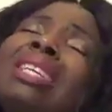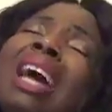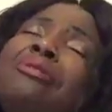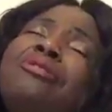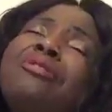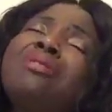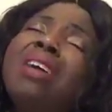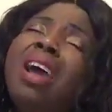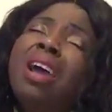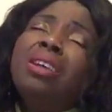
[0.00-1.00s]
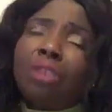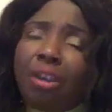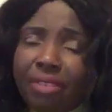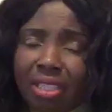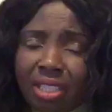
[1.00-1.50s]
afraid of
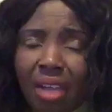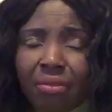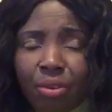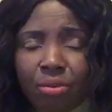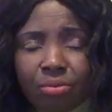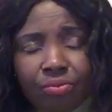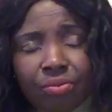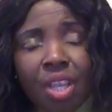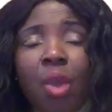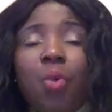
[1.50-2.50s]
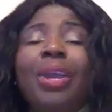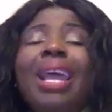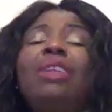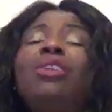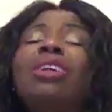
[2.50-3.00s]
the devil. We
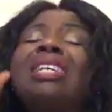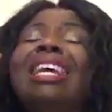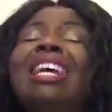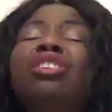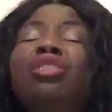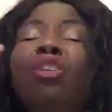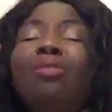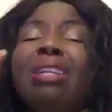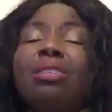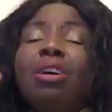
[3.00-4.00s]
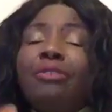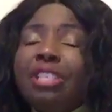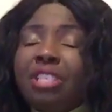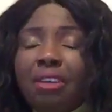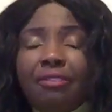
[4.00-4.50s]
are not ignorant of
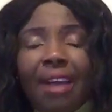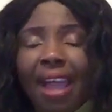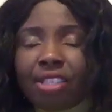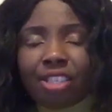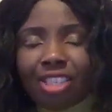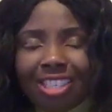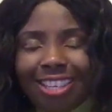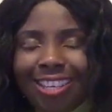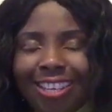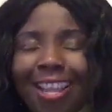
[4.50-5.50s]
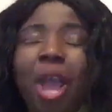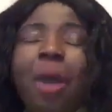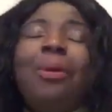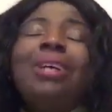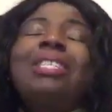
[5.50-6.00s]
his devices.
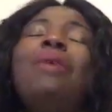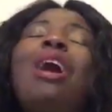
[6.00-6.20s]
But our